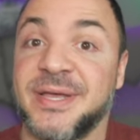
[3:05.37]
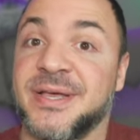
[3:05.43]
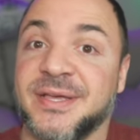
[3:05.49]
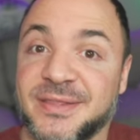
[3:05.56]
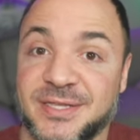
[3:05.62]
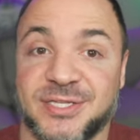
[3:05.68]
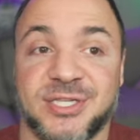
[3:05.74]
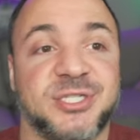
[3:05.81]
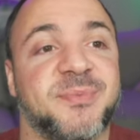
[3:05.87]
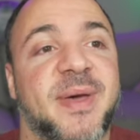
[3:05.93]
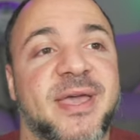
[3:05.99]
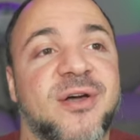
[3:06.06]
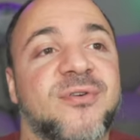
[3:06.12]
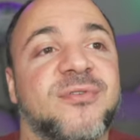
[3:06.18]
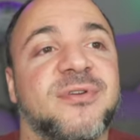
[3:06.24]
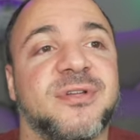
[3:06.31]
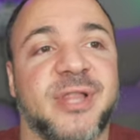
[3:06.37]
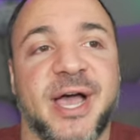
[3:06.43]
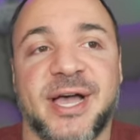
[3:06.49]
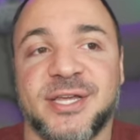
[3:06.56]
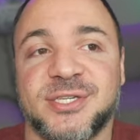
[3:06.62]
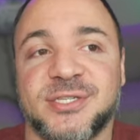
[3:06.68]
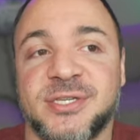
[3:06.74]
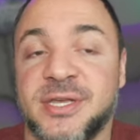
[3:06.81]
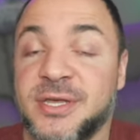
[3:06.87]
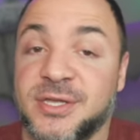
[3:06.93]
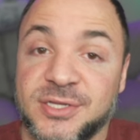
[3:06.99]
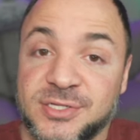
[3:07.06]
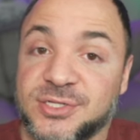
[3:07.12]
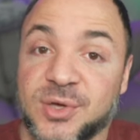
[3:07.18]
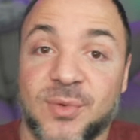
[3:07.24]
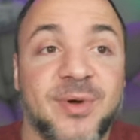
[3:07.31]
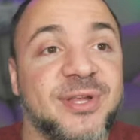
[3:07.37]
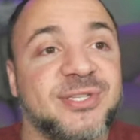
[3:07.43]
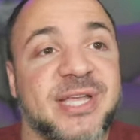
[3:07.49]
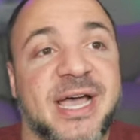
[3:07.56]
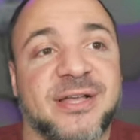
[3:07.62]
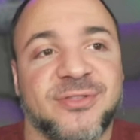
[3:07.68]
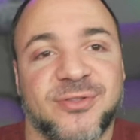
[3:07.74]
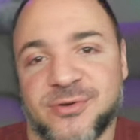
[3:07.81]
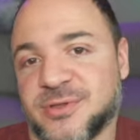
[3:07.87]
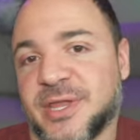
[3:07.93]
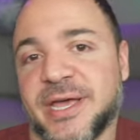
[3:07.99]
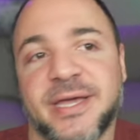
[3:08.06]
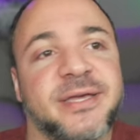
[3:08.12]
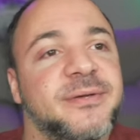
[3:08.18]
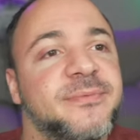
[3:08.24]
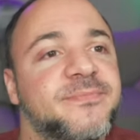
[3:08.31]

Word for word: This is my own class. So what does that look like?